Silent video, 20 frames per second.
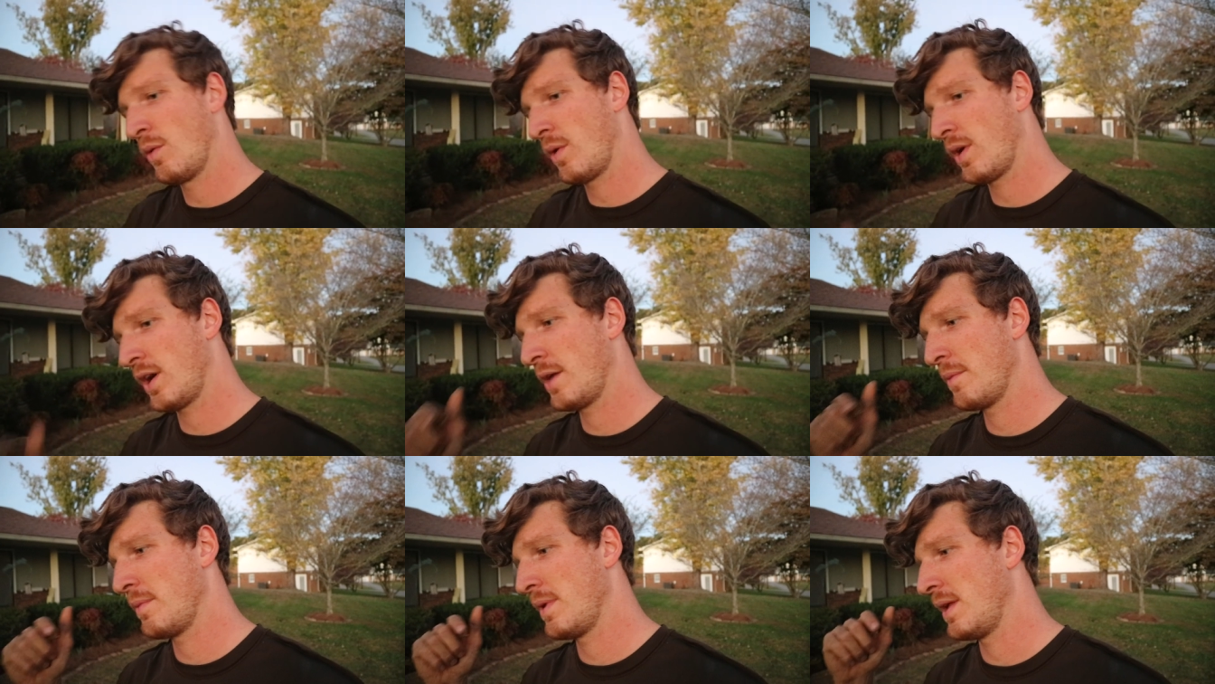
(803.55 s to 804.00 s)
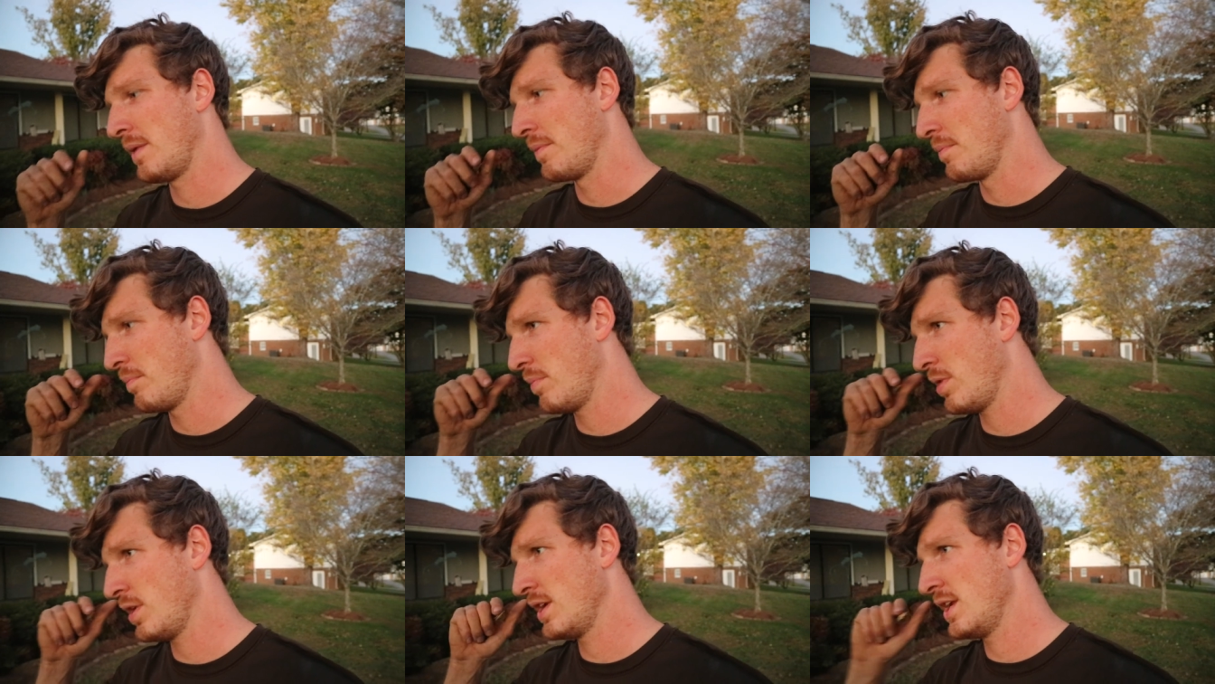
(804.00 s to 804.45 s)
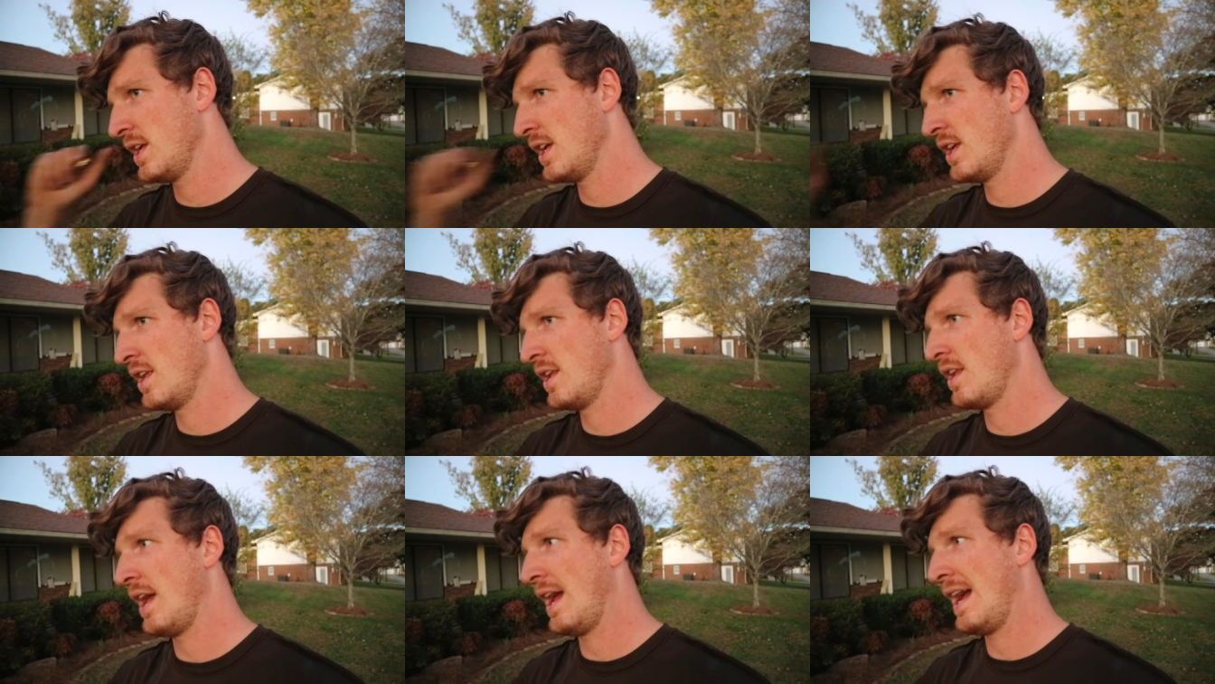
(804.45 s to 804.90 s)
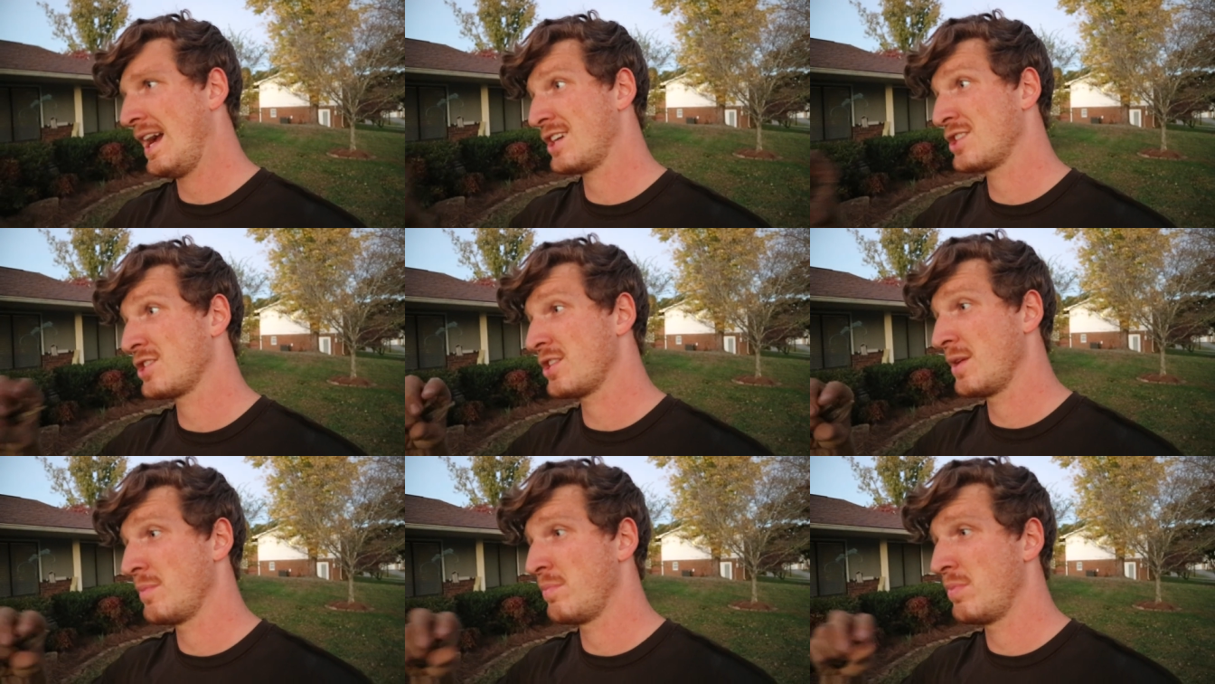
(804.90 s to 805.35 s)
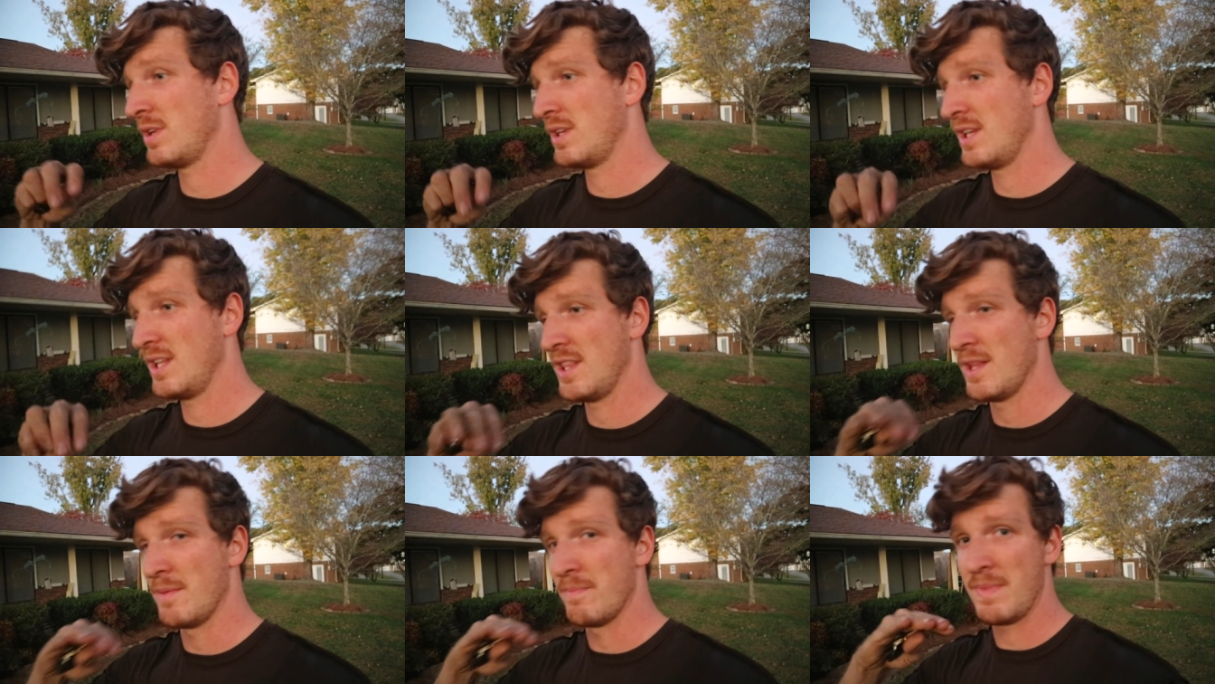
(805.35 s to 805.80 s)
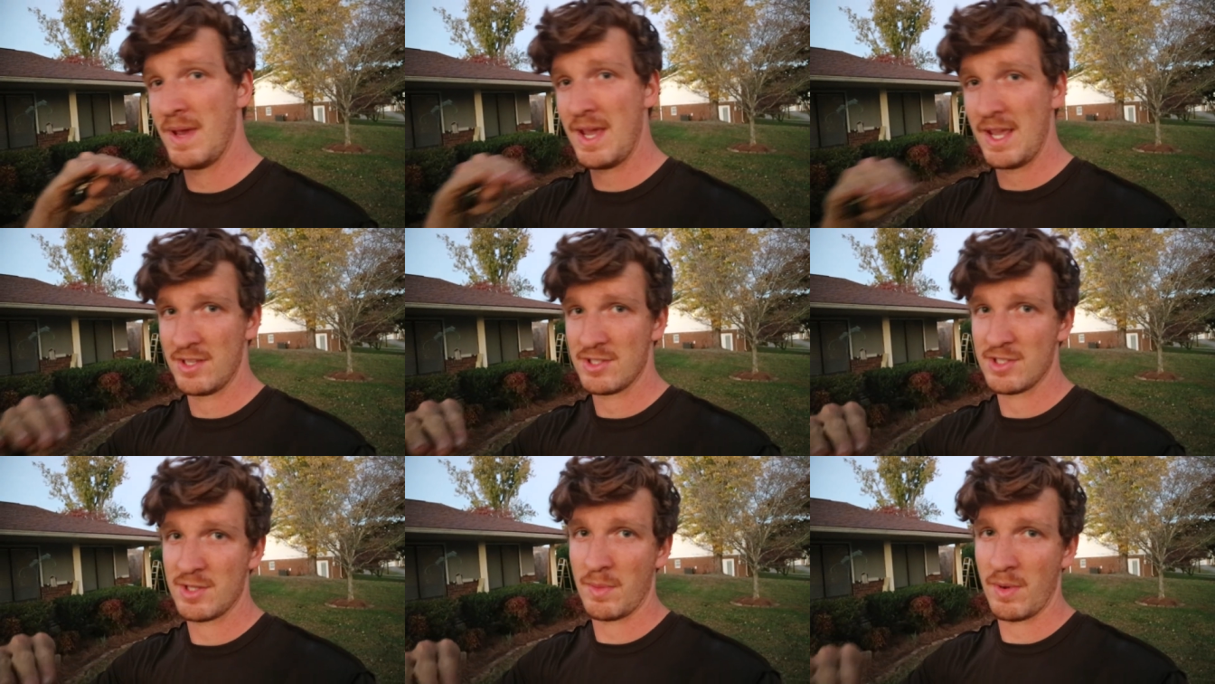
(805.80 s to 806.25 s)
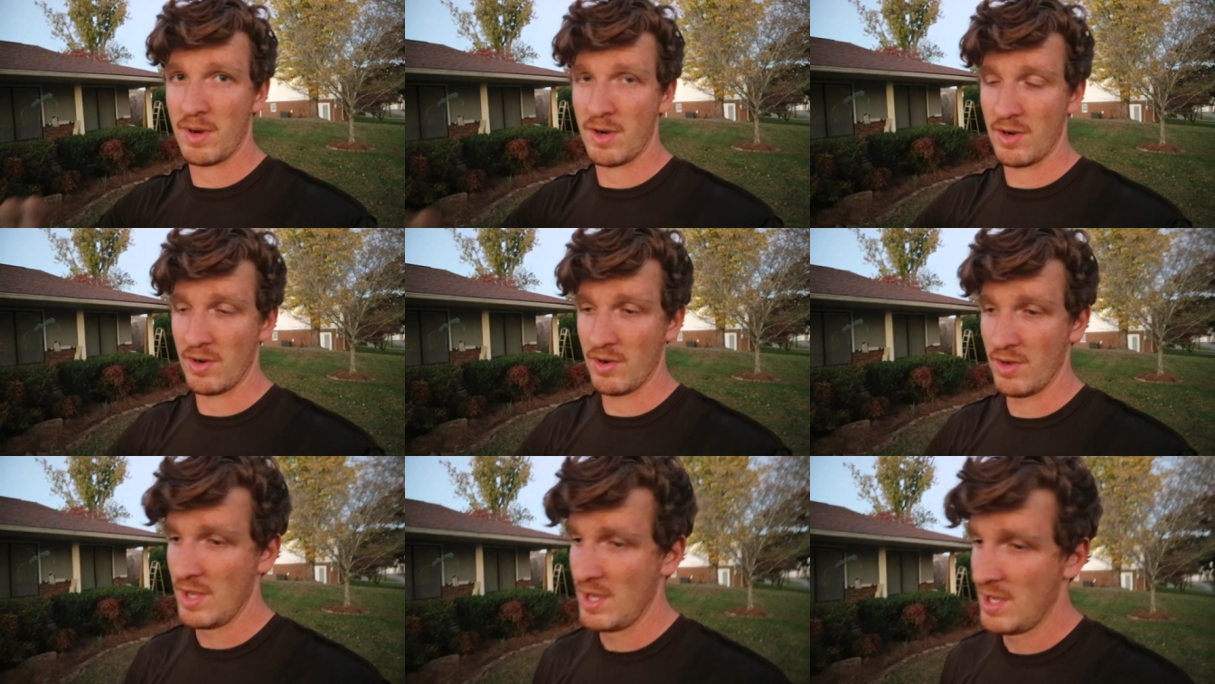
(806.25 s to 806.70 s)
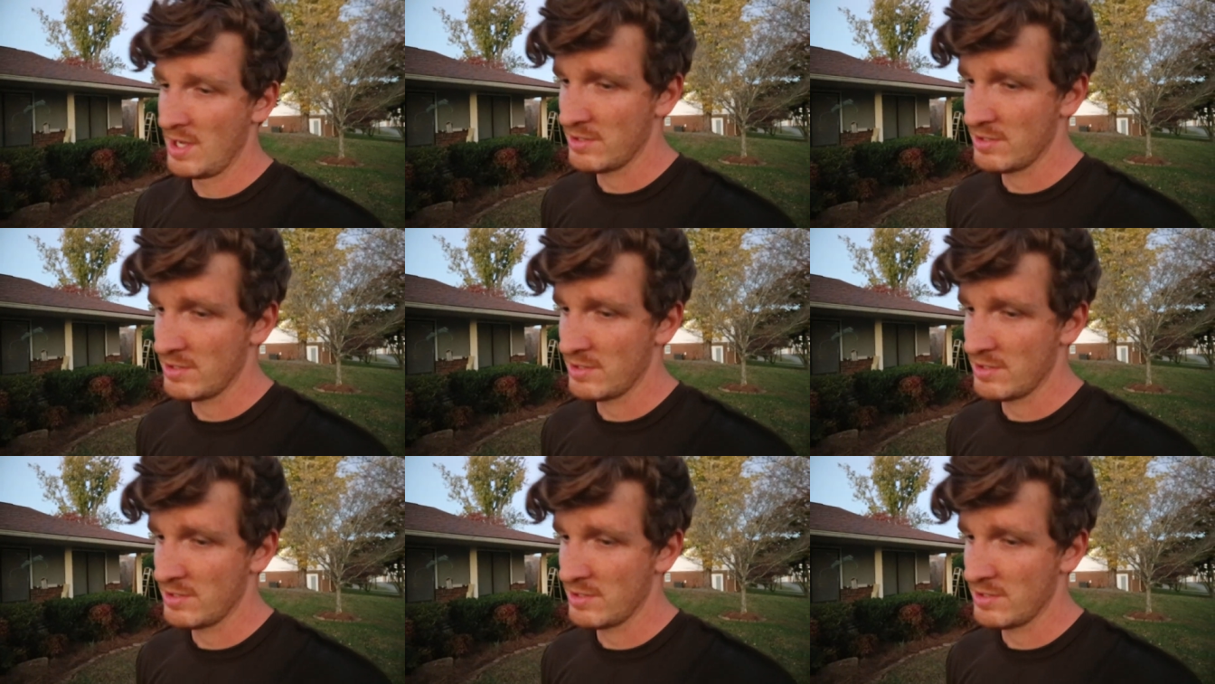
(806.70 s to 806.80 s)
We're gonna be actually putting in the base tomorrow.